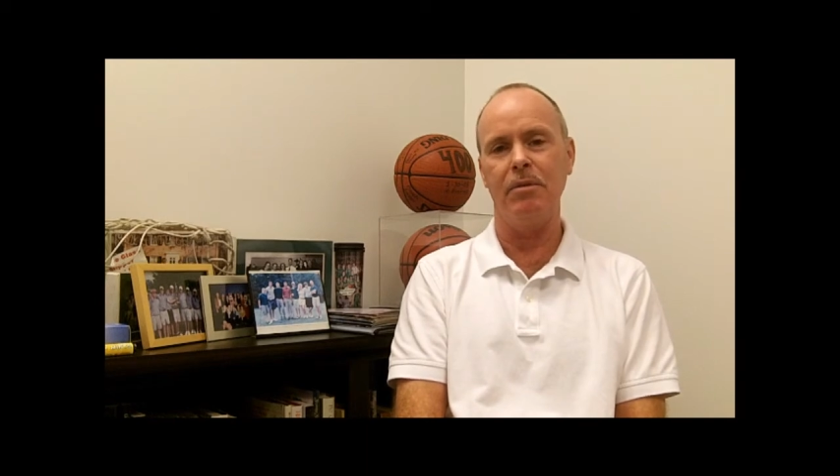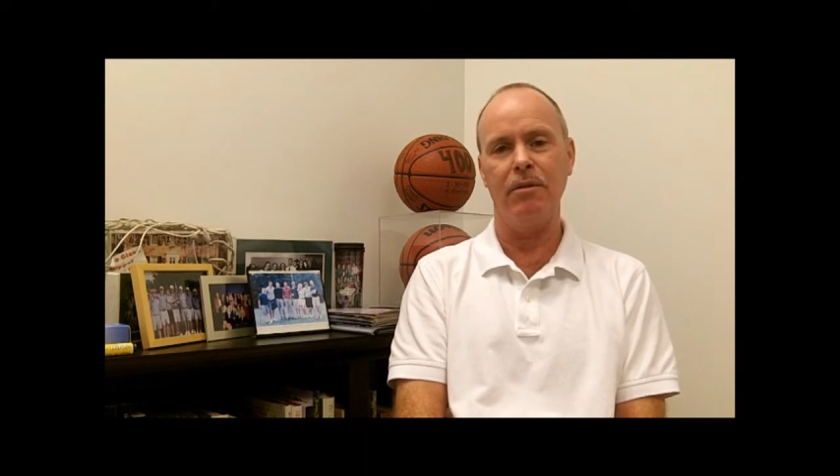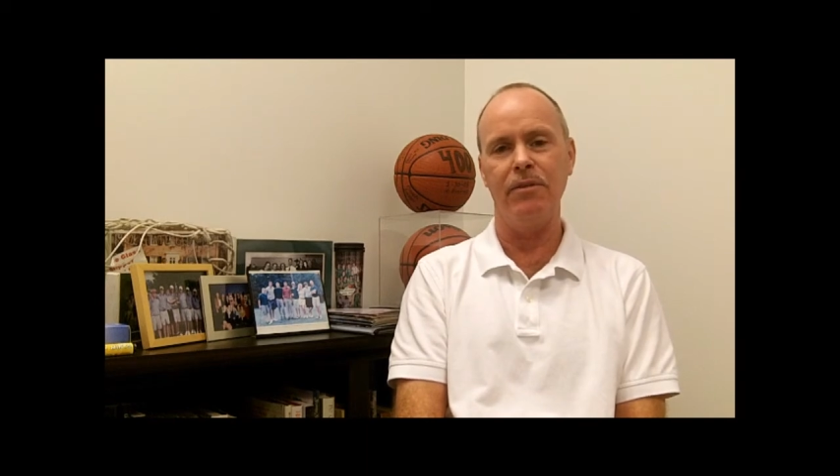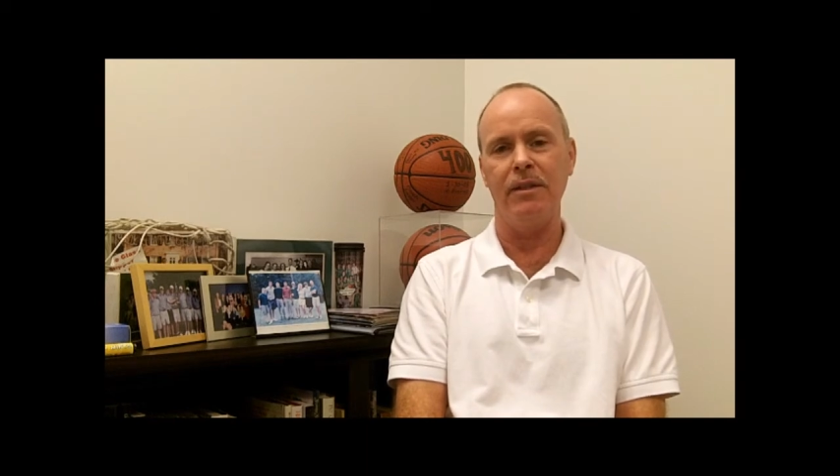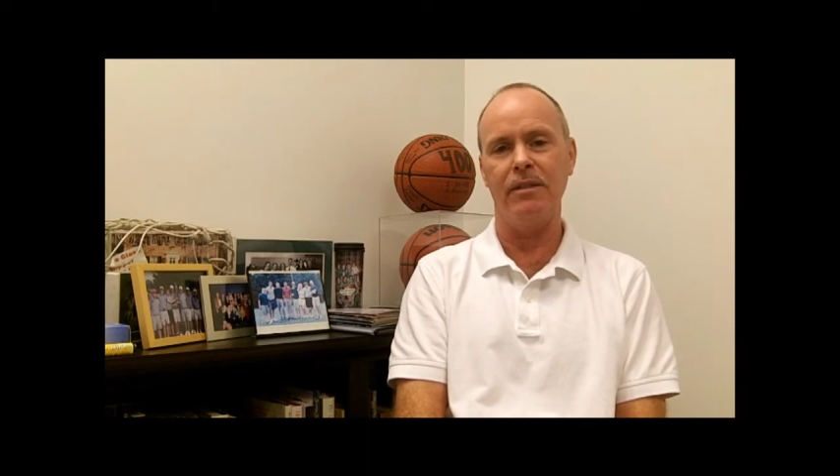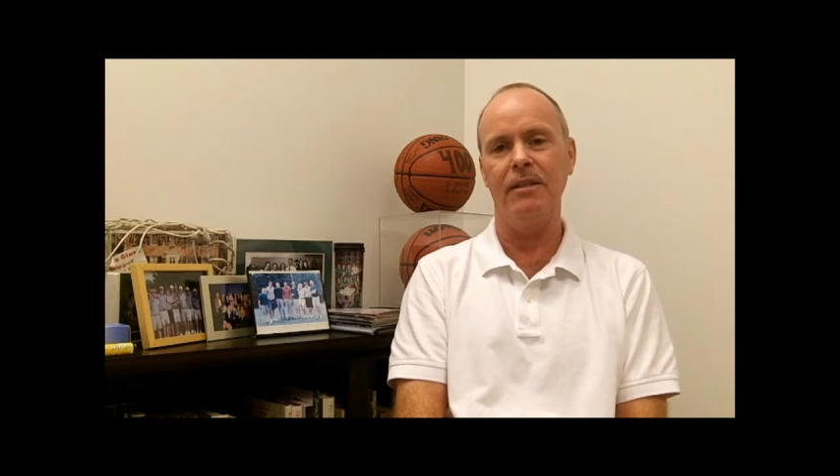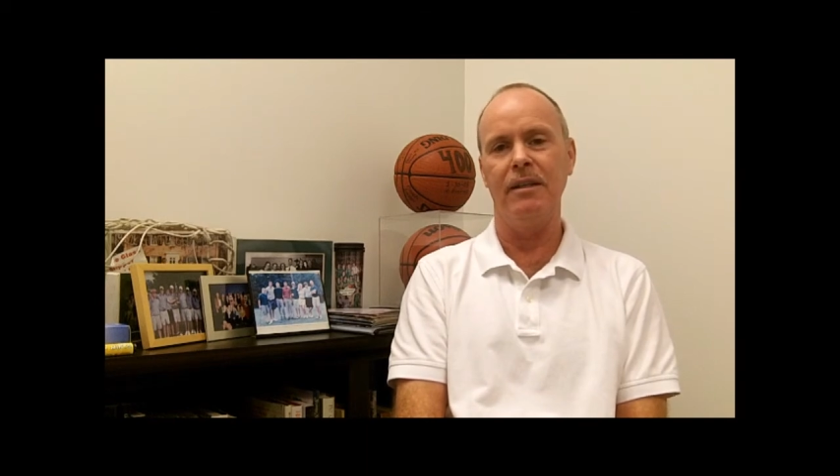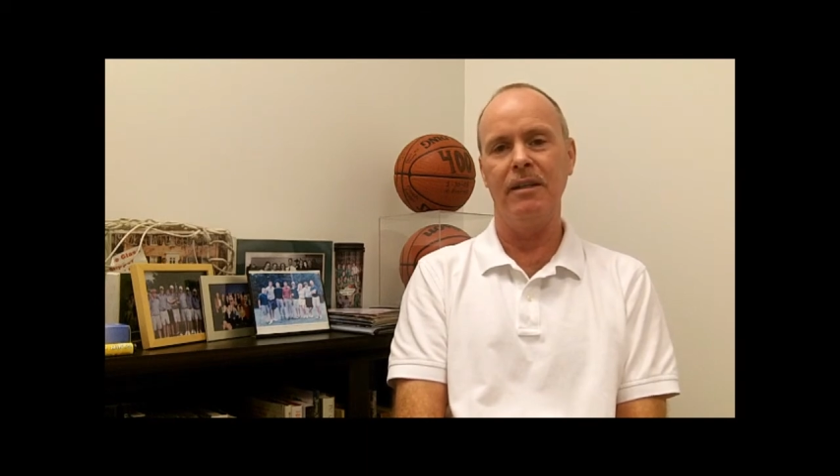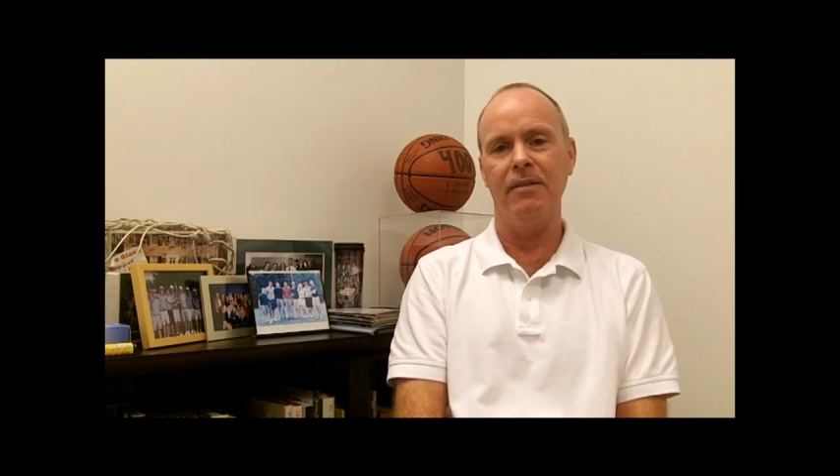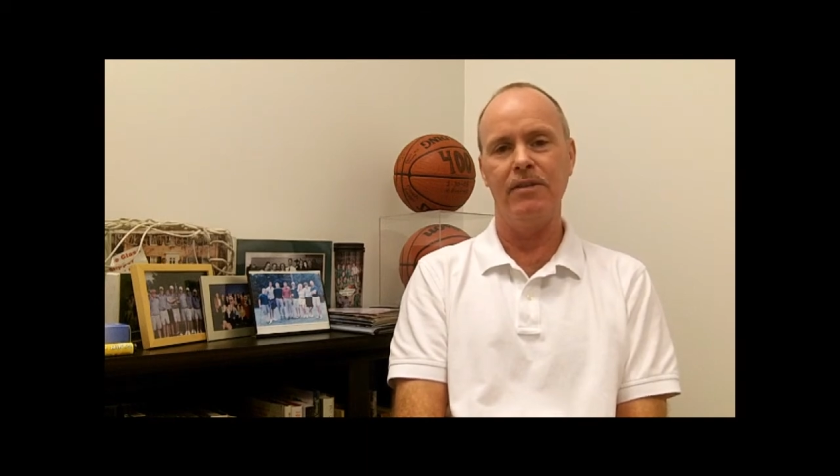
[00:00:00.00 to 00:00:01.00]
perfect
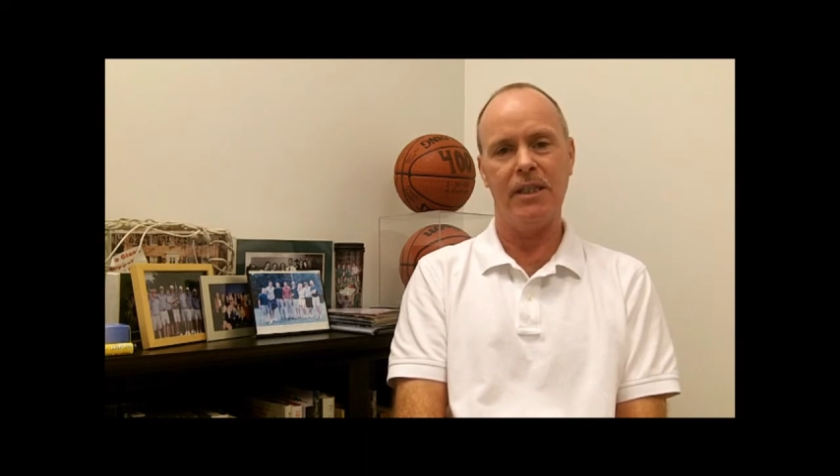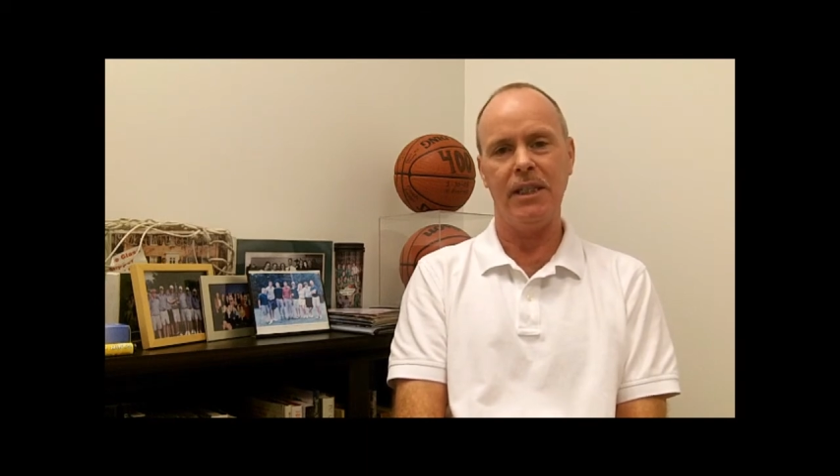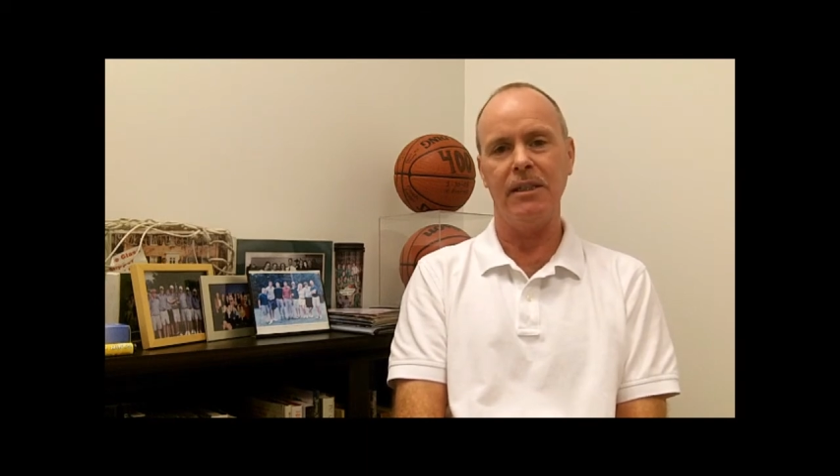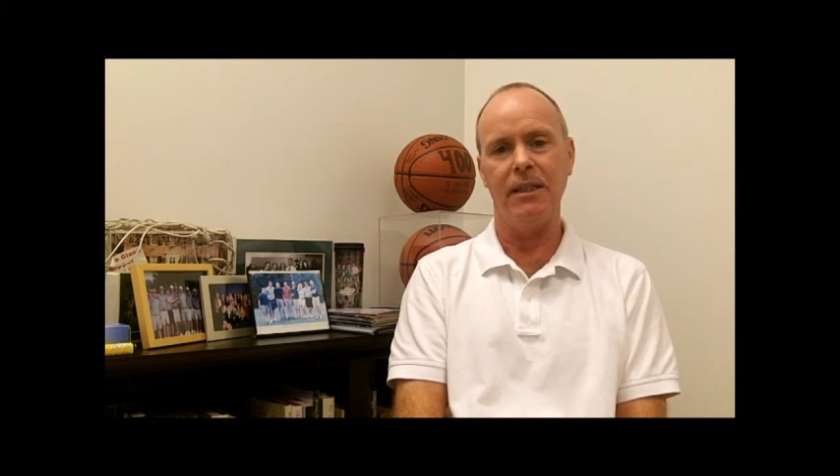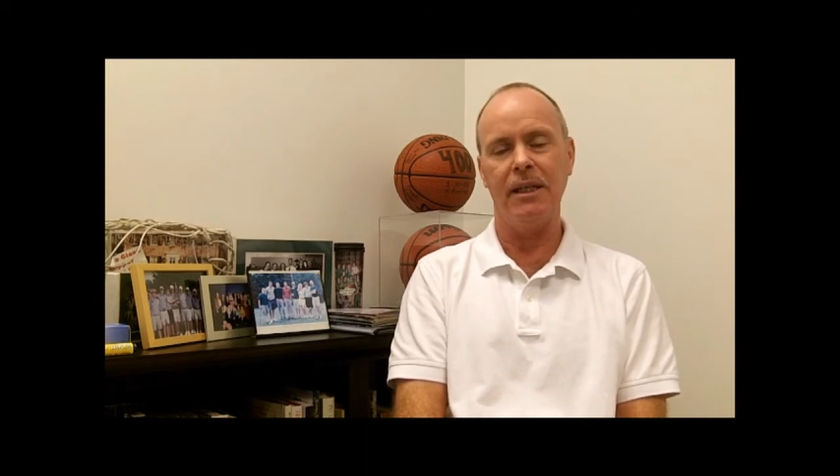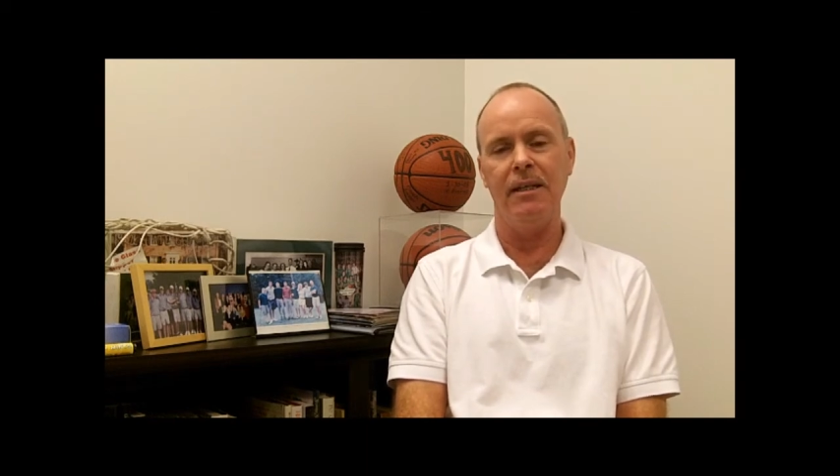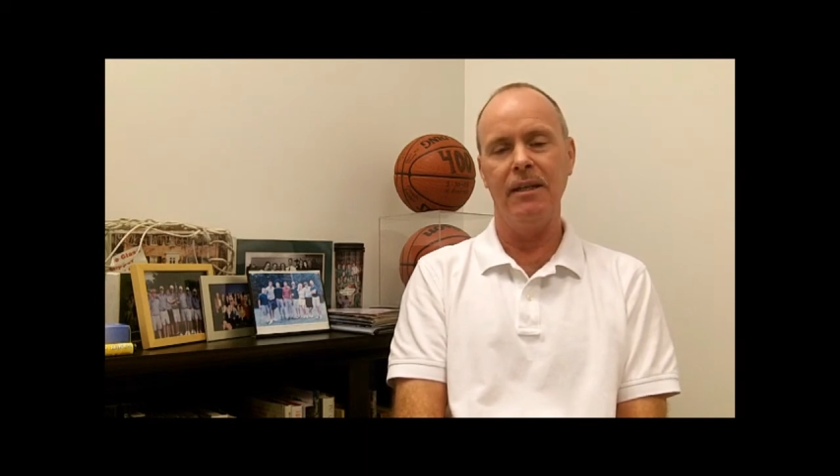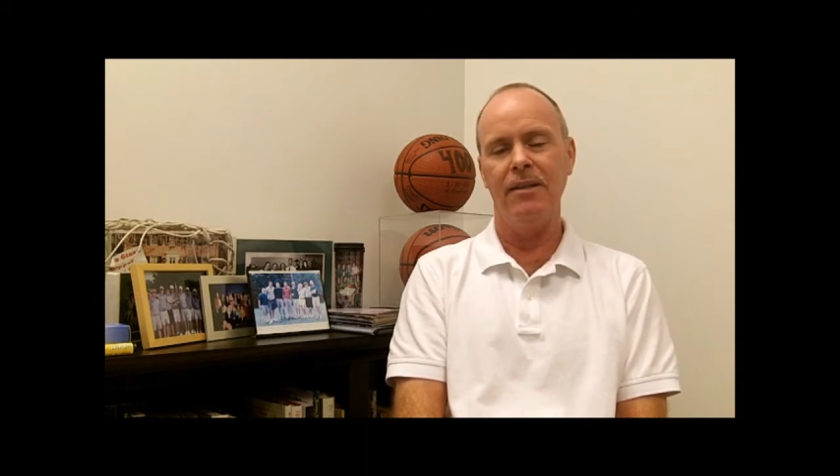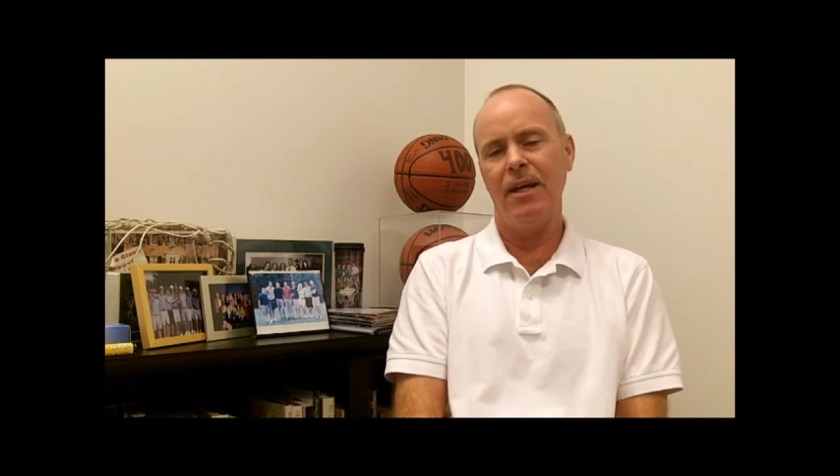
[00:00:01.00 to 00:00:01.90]
facility.